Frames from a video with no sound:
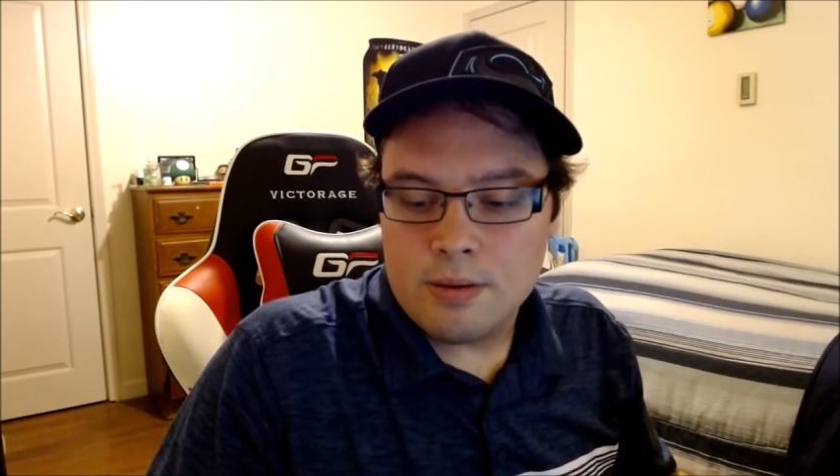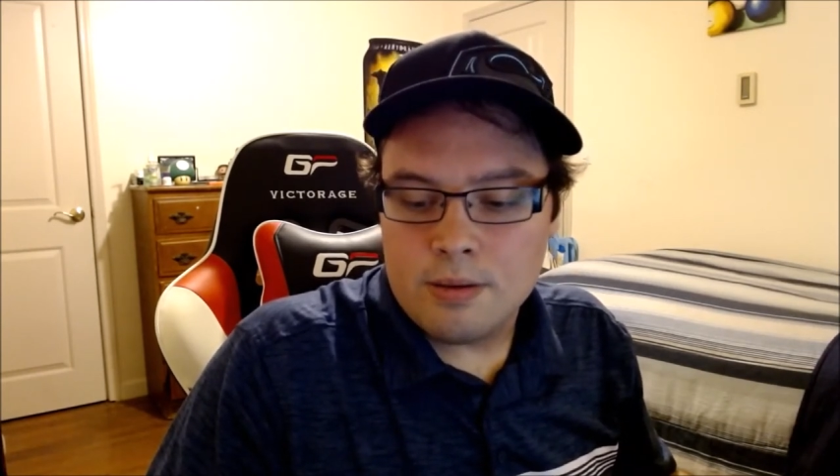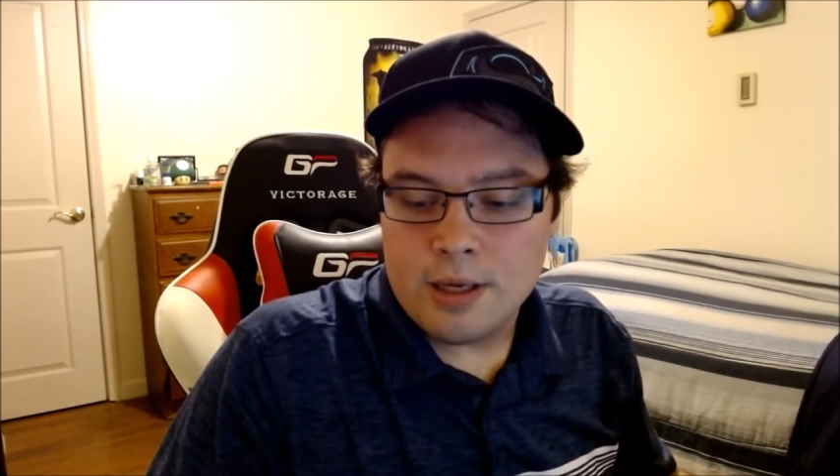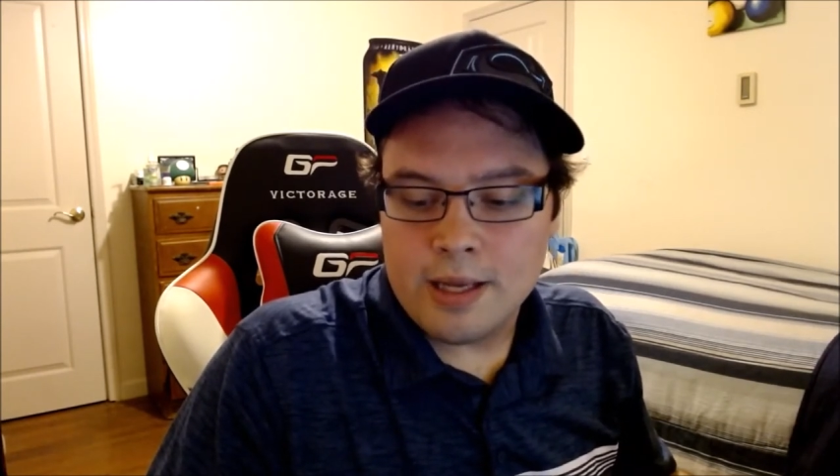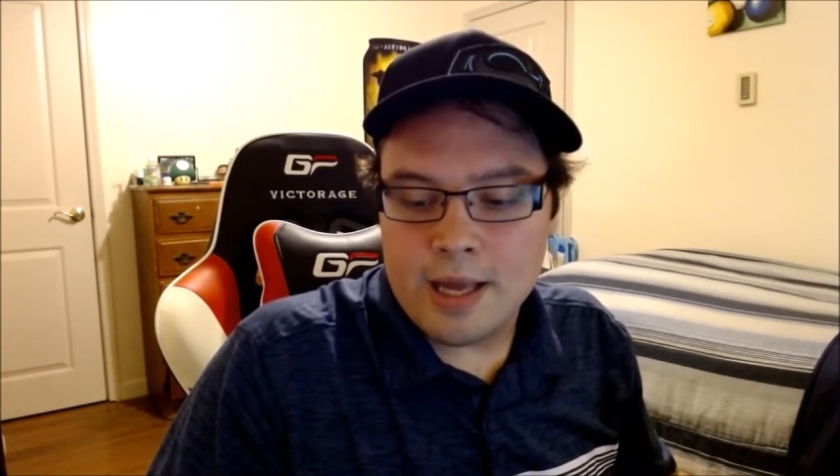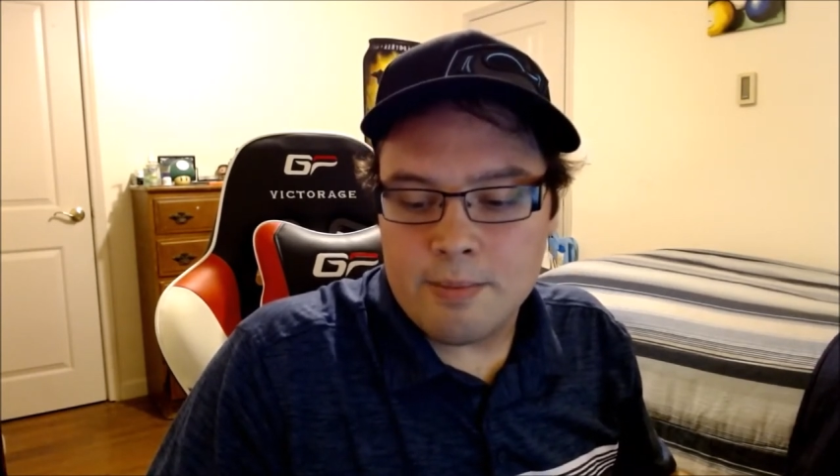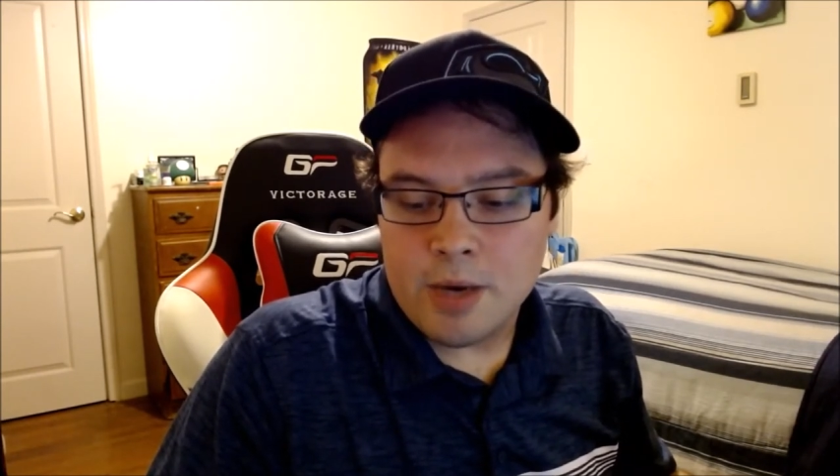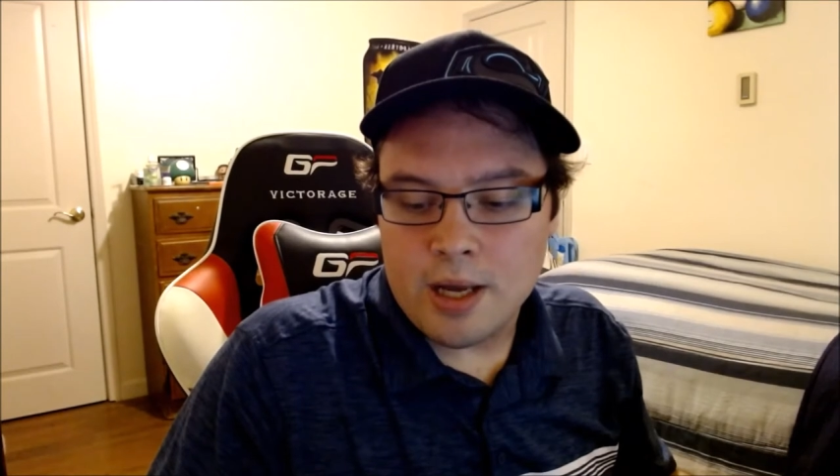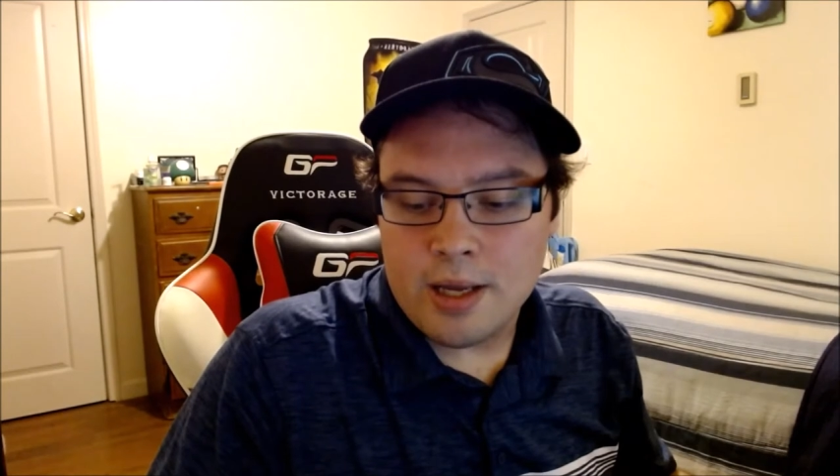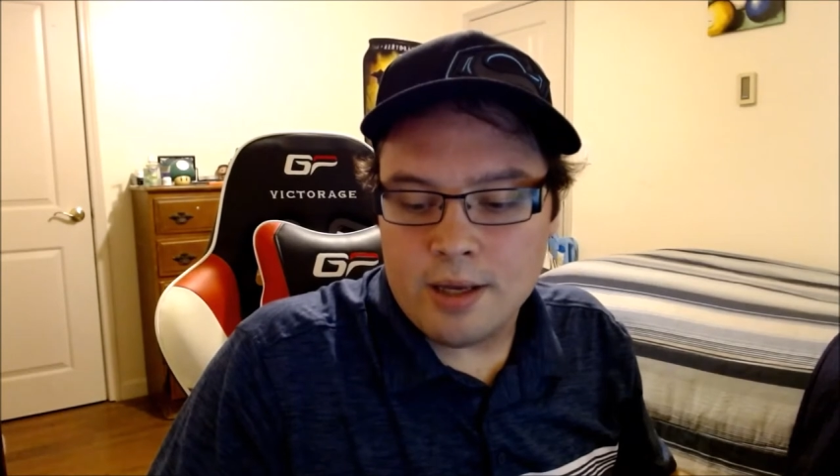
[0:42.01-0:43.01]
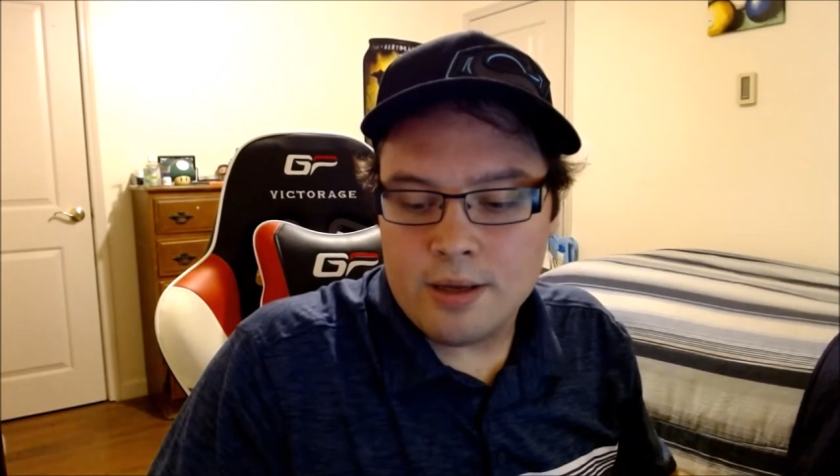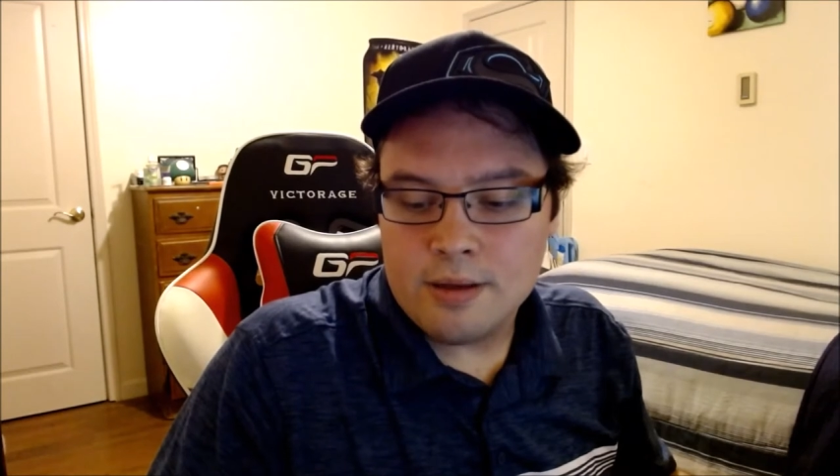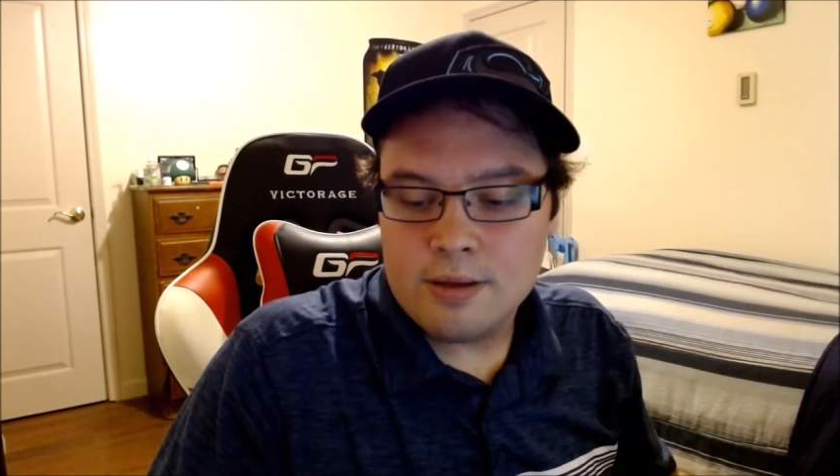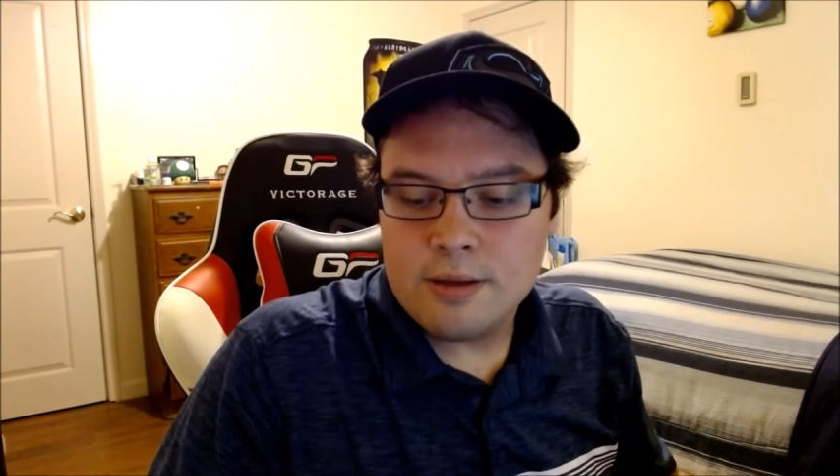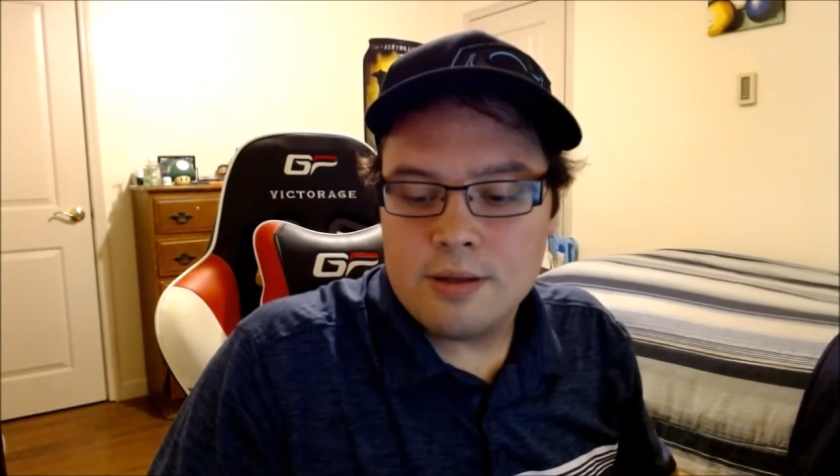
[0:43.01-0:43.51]
again, my
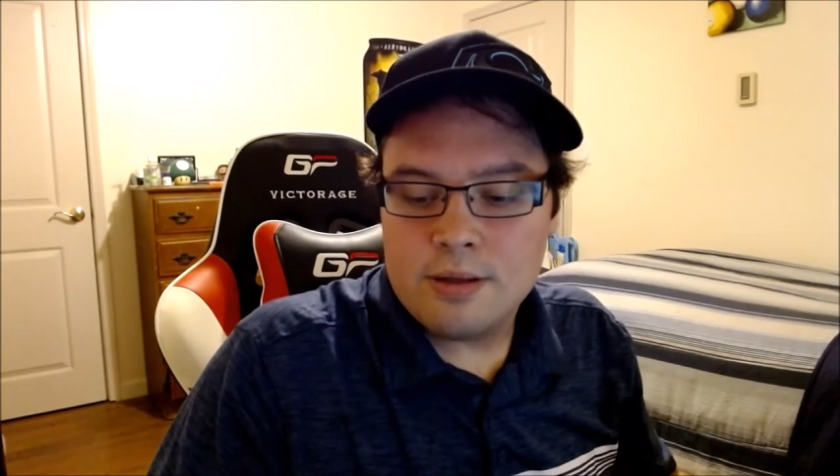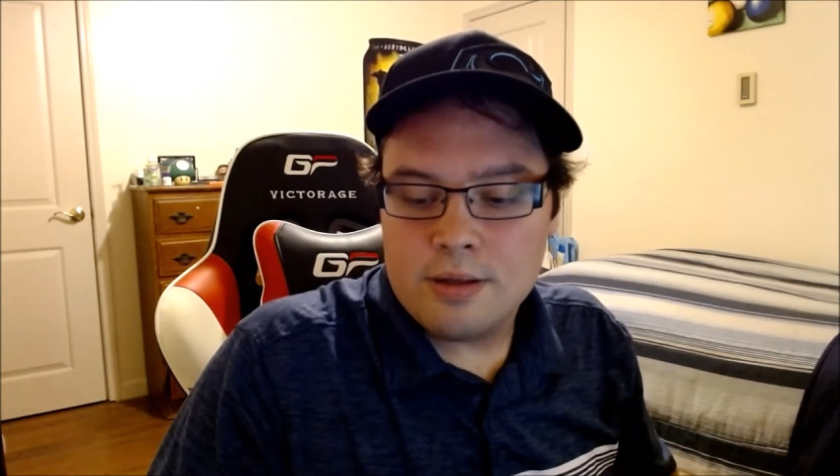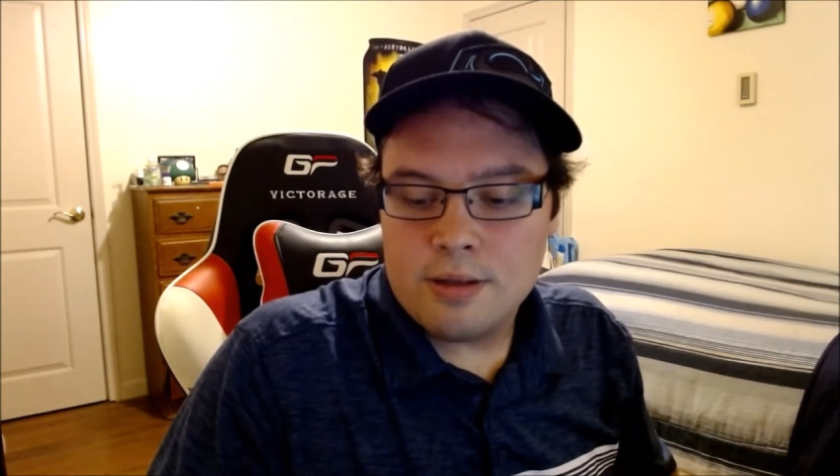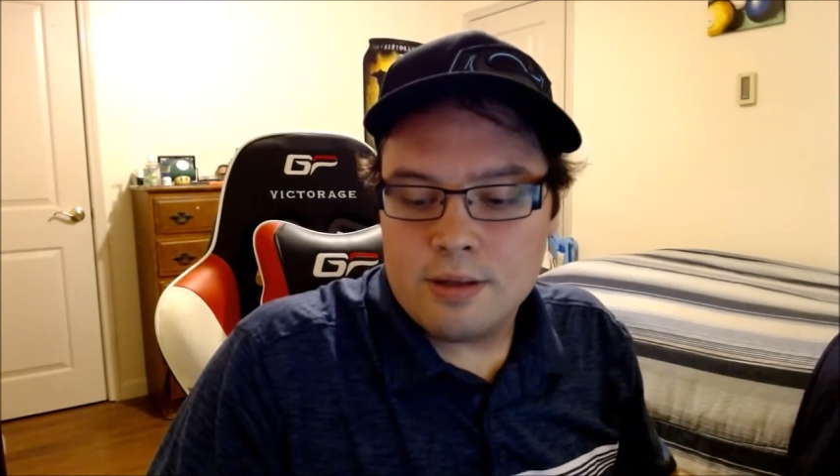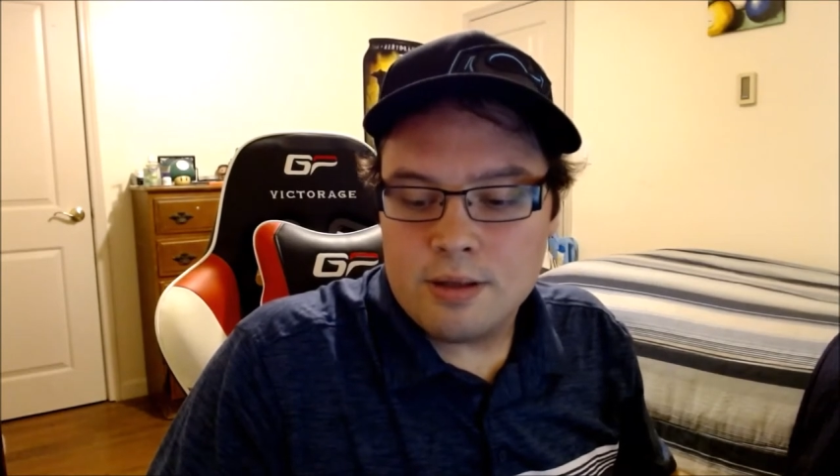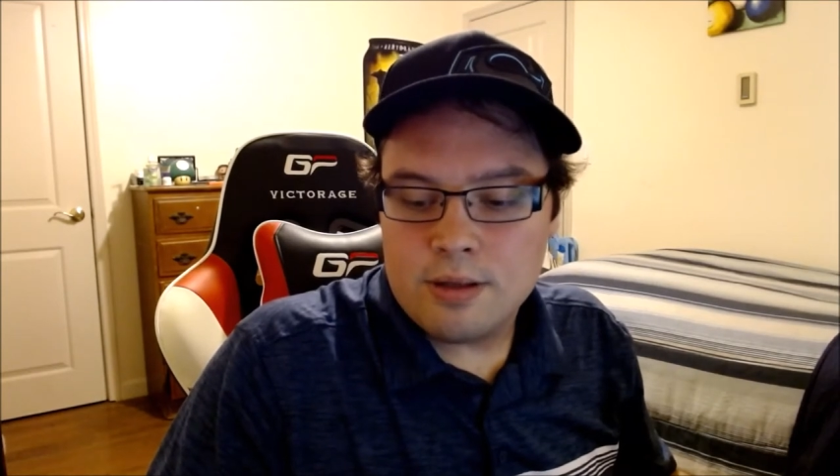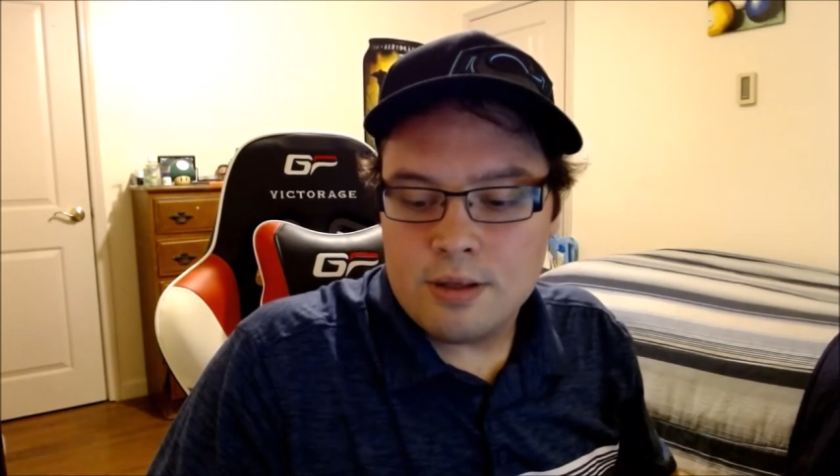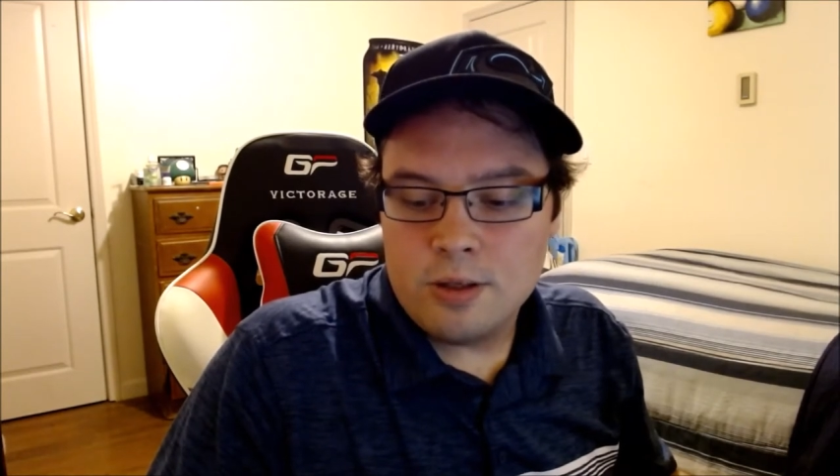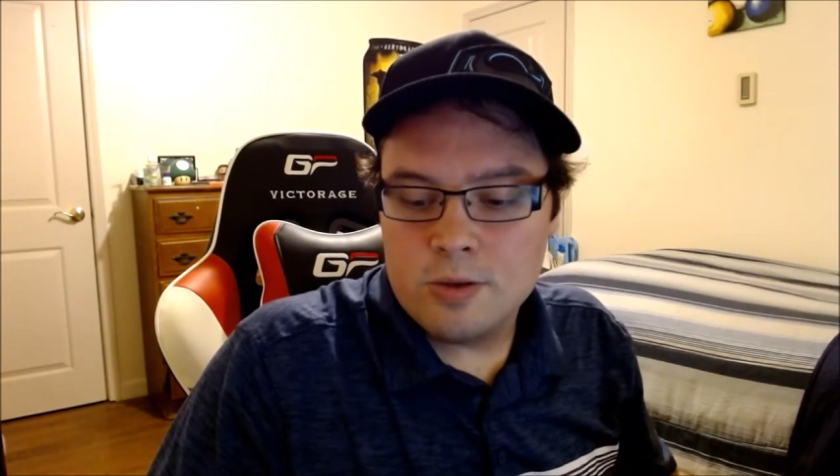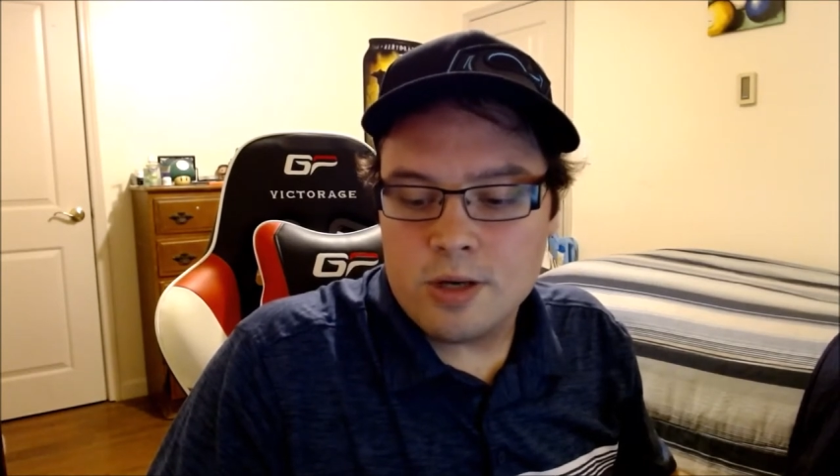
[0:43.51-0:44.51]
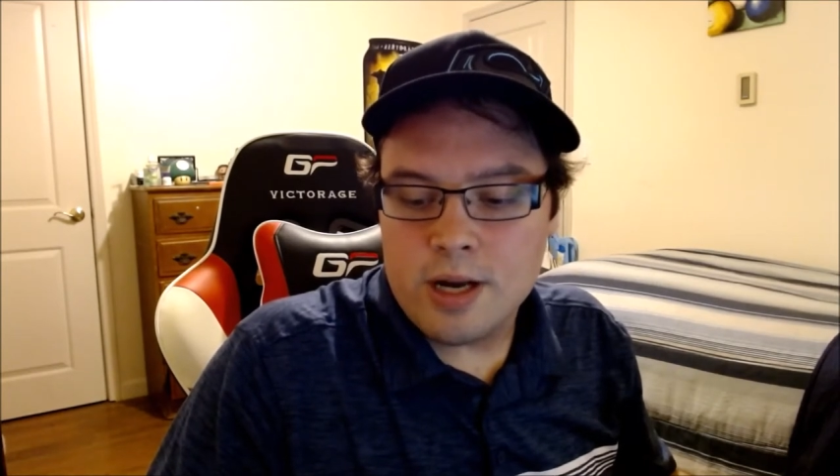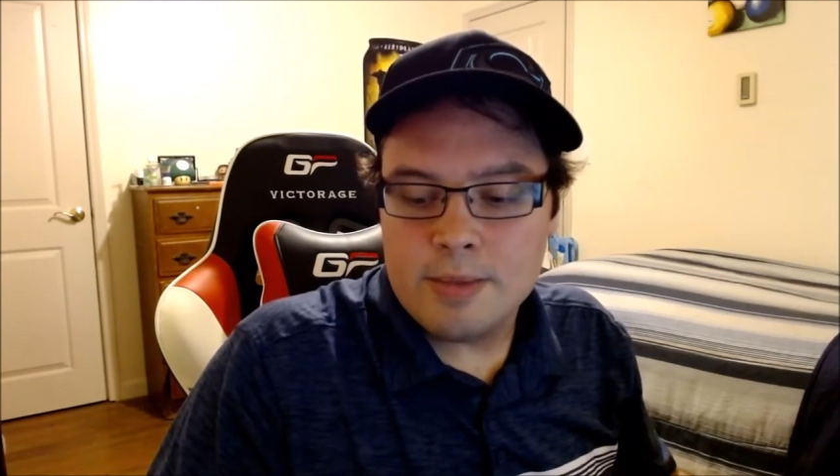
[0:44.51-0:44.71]
username